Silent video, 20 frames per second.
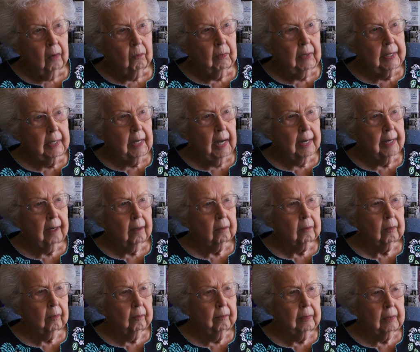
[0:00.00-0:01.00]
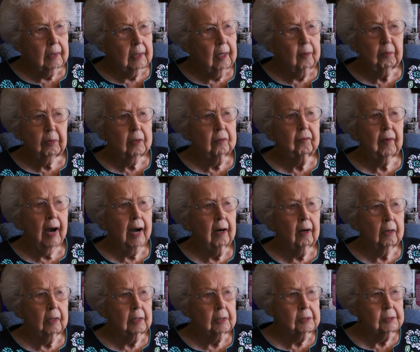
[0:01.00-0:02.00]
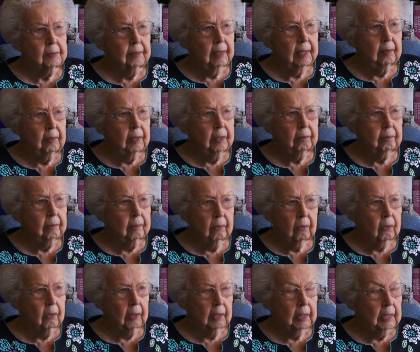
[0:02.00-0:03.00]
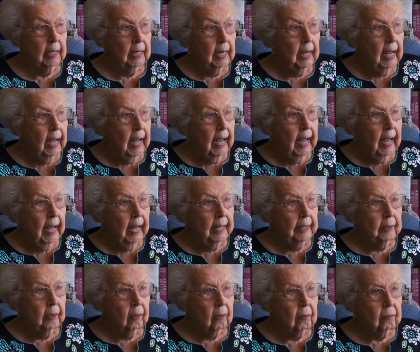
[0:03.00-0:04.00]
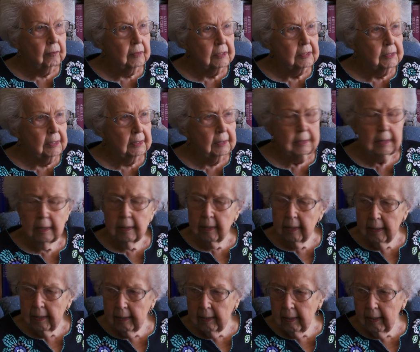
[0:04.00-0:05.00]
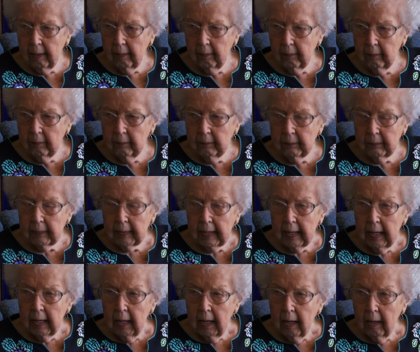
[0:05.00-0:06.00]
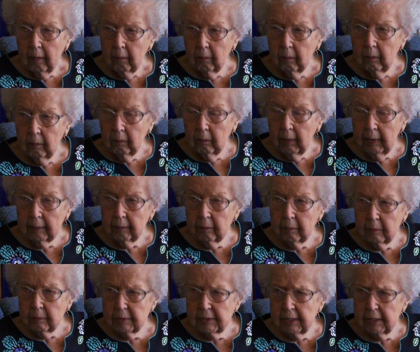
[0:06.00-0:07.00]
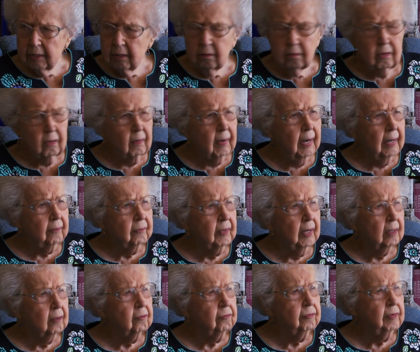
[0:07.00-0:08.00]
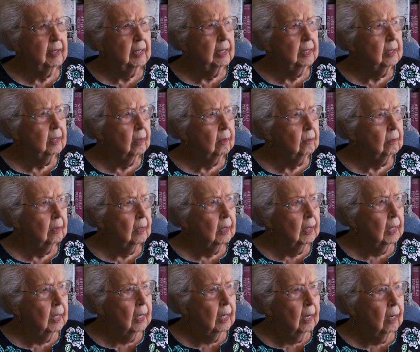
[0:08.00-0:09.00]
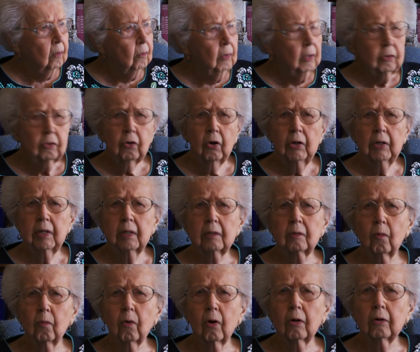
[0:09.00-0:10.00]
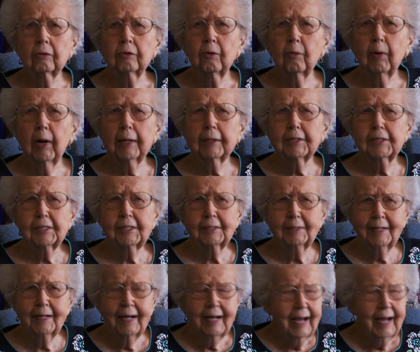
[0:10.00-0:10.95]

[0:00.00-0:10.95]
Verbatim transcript: we got out in a couple of hours, maybe more, and all of a sudden, um, one of them said, "You know, I've got a feeling that we're going in the wrong direction.